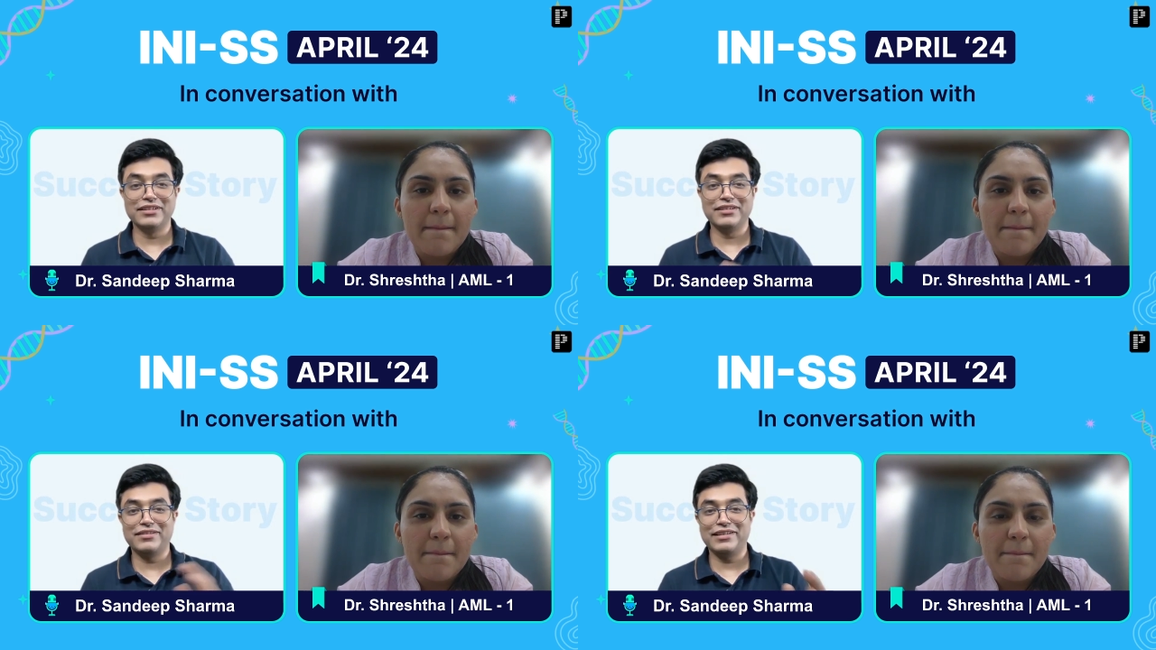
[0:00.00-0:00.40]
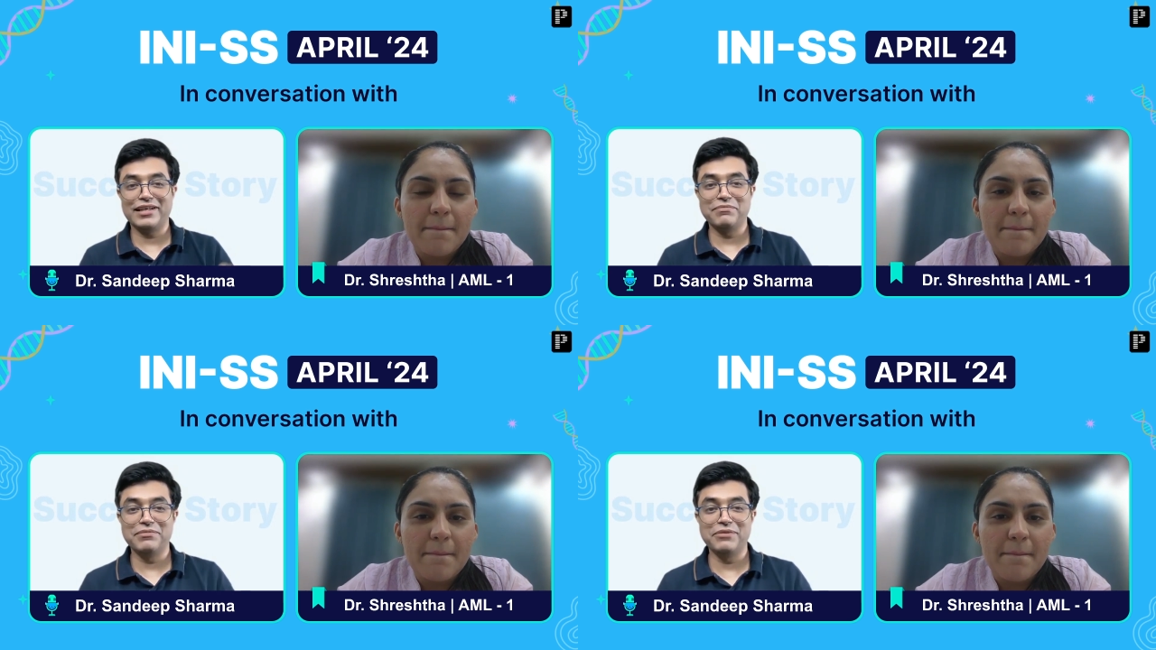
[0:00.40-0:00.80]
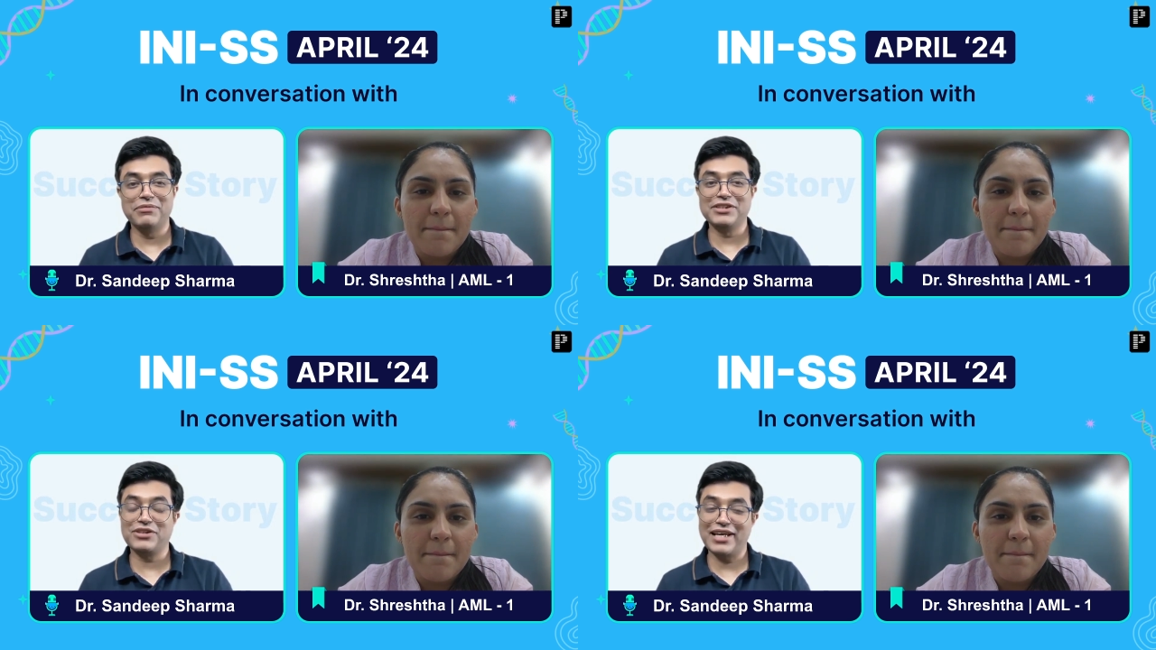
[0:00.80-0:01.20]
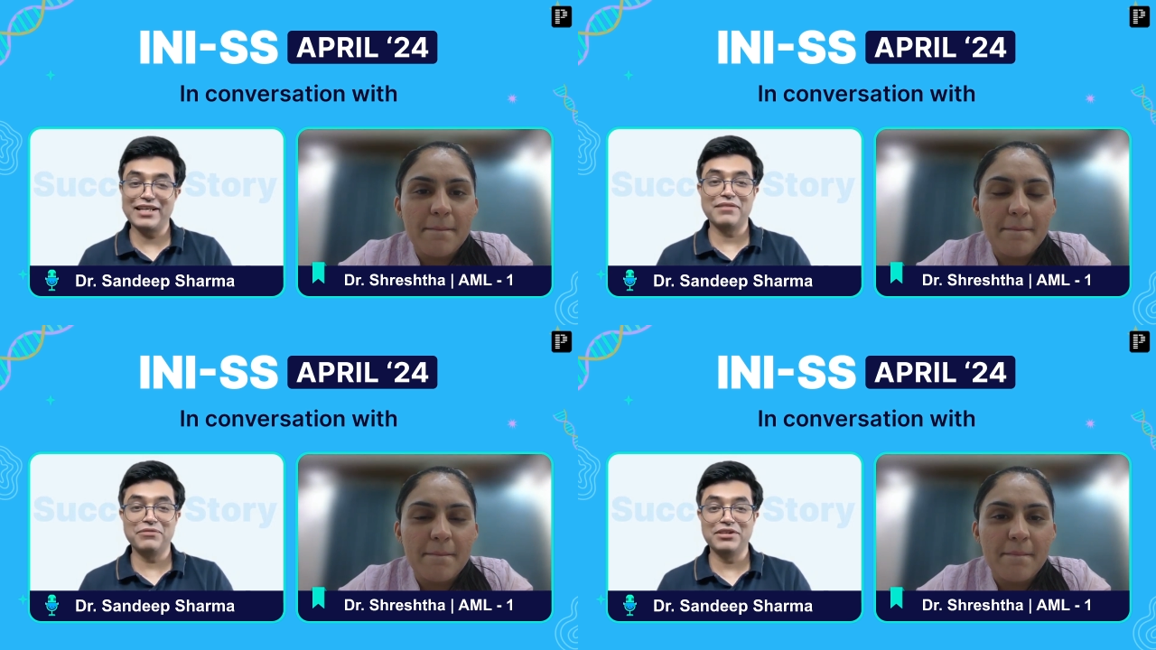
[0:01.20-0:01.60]
Speaker 1: their MBBS
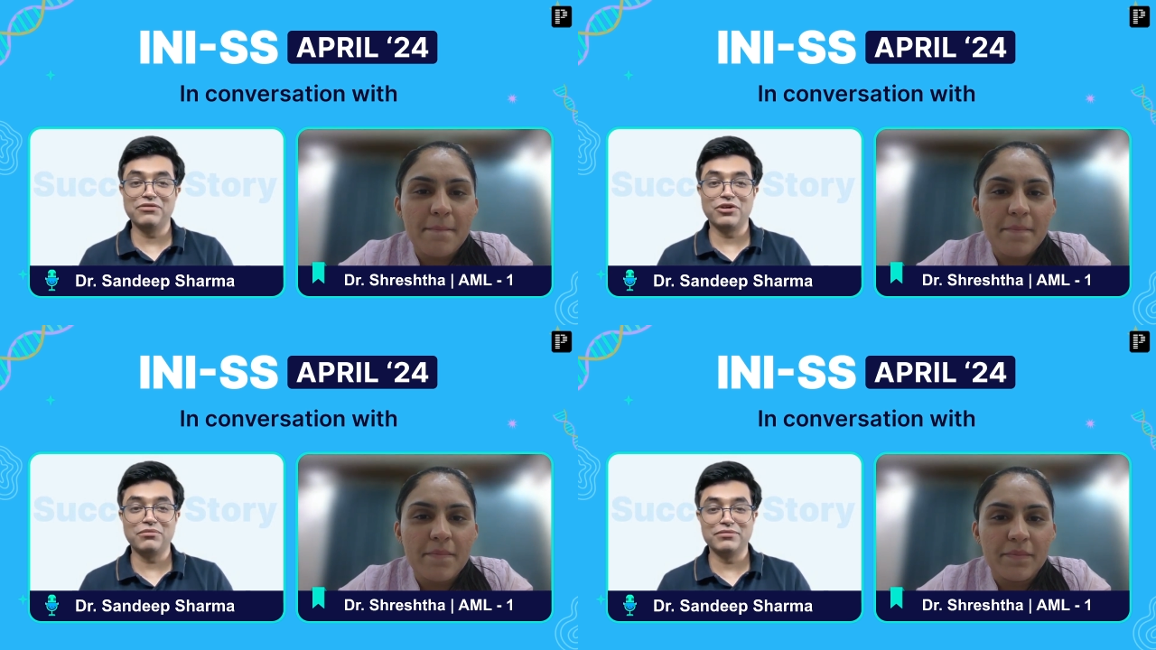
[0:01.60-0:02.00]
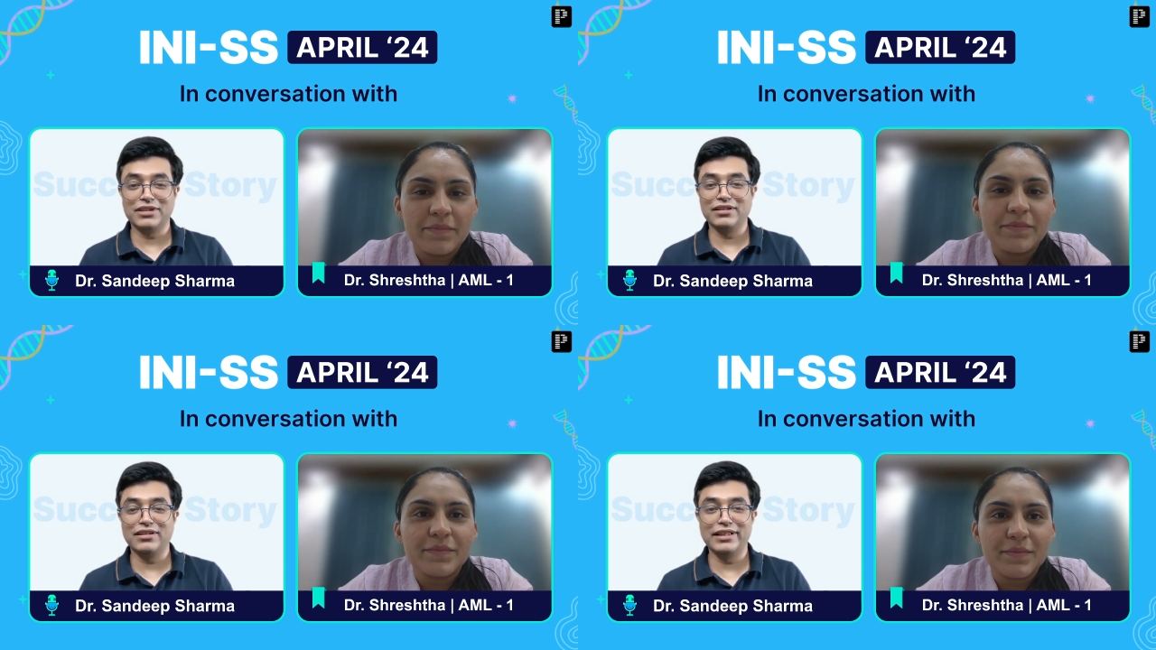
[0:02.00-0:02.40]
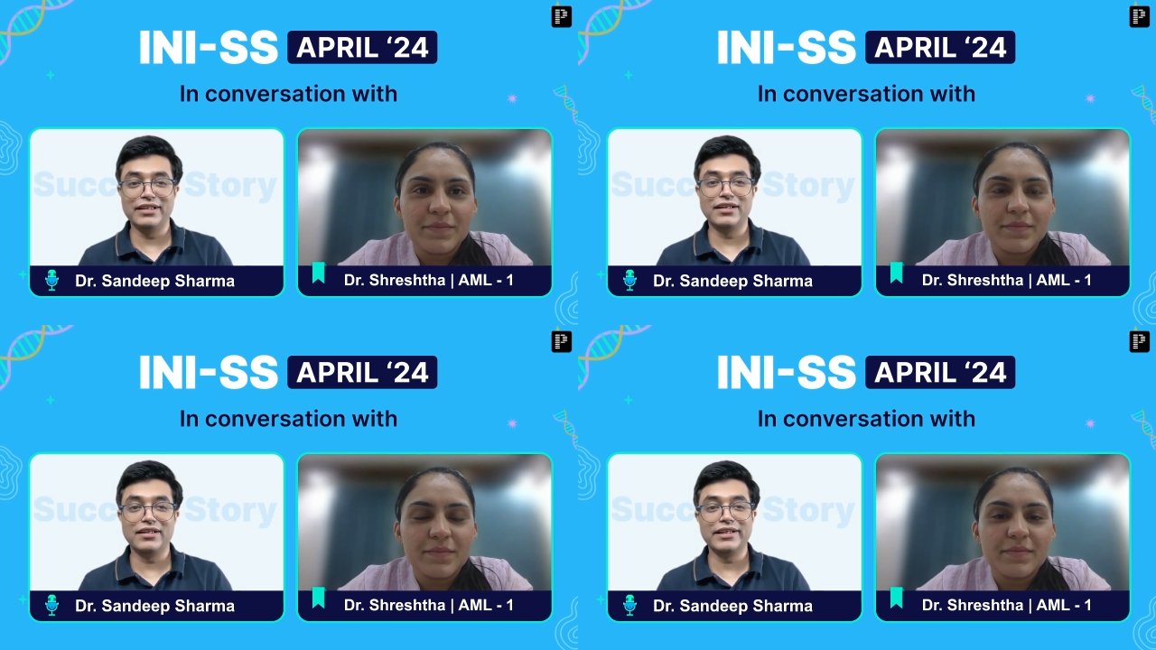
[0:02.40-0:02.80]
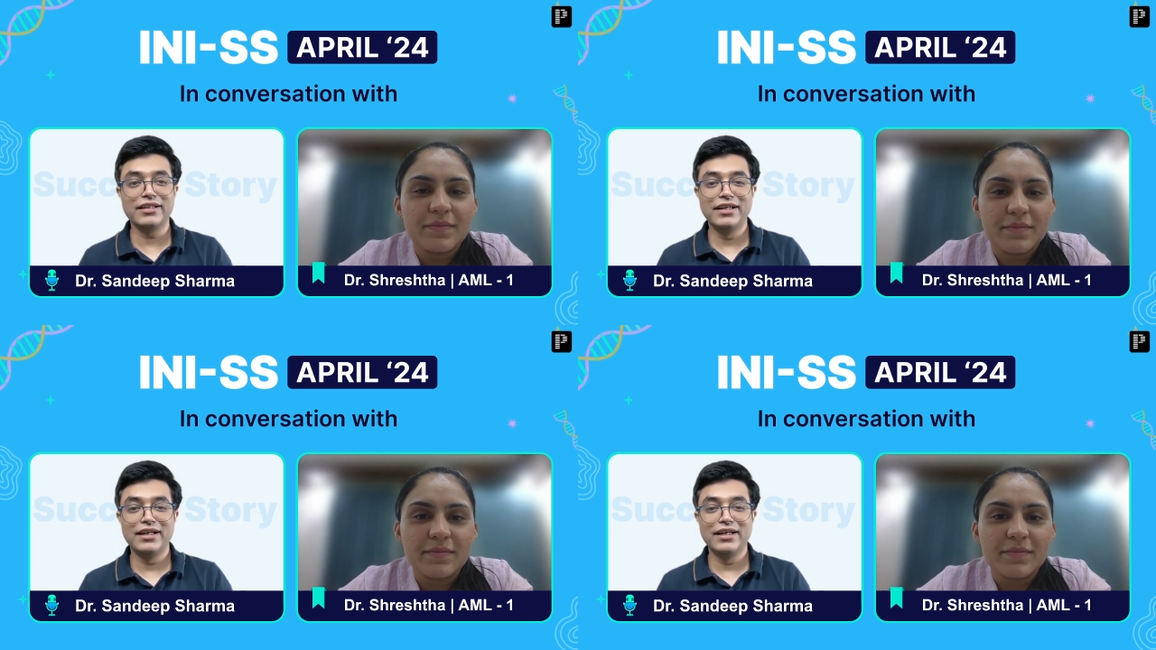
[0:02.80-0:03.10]
and MD from uh, Lady Hardinge